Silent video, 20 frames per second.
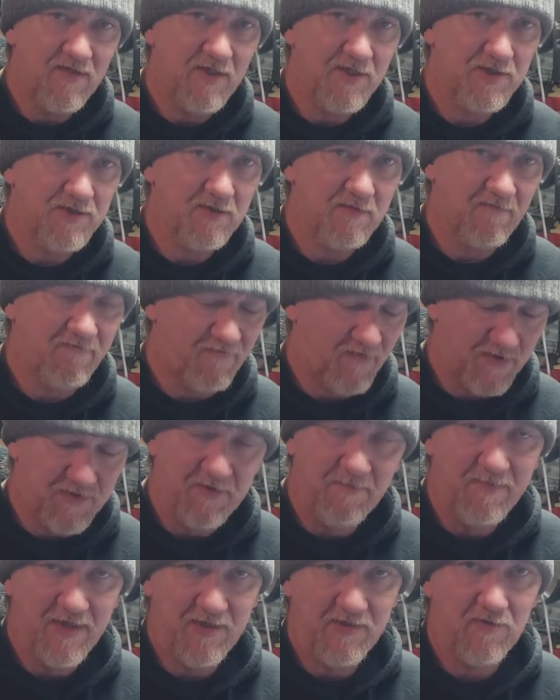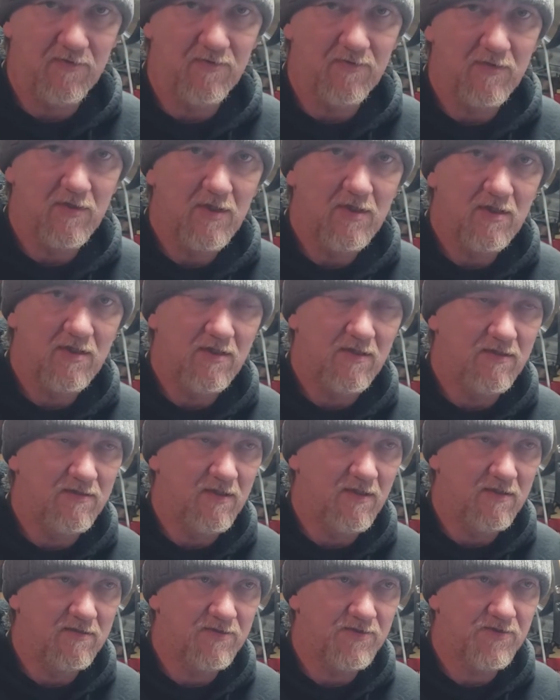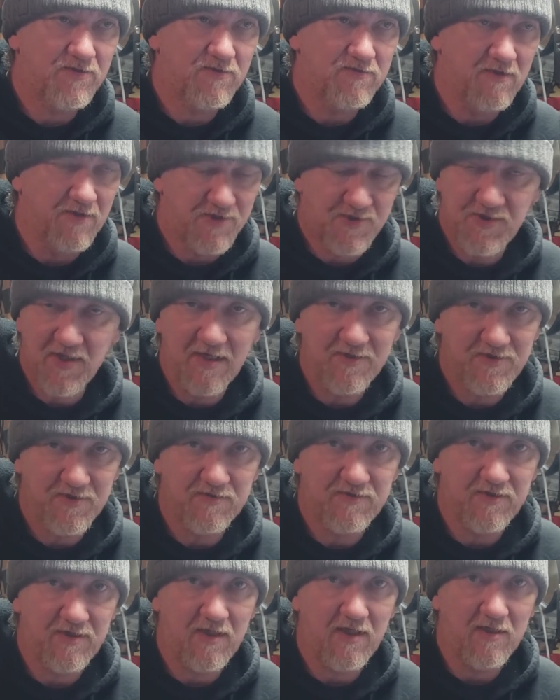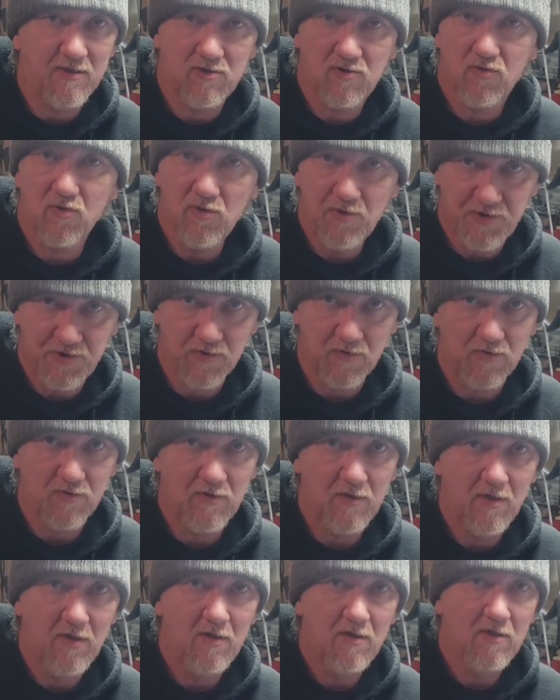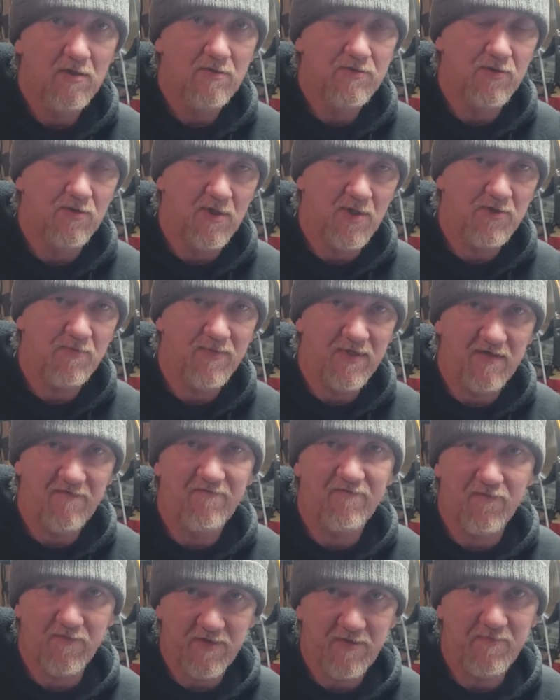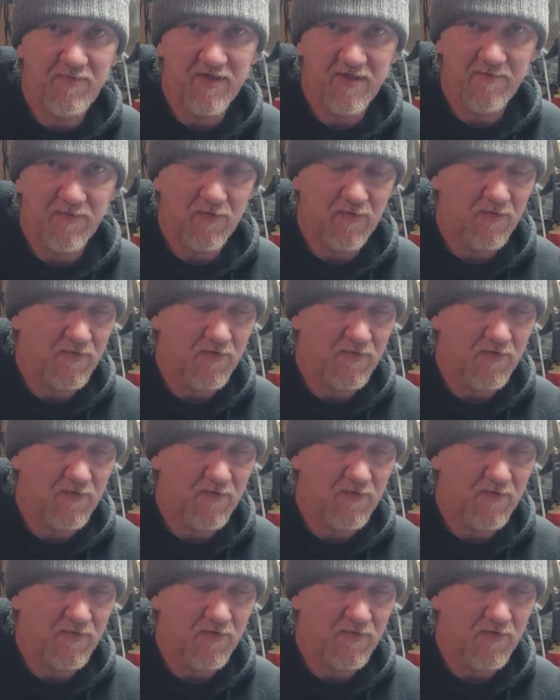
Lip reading: it's fundamental and it's necessity and crucial to us being free people.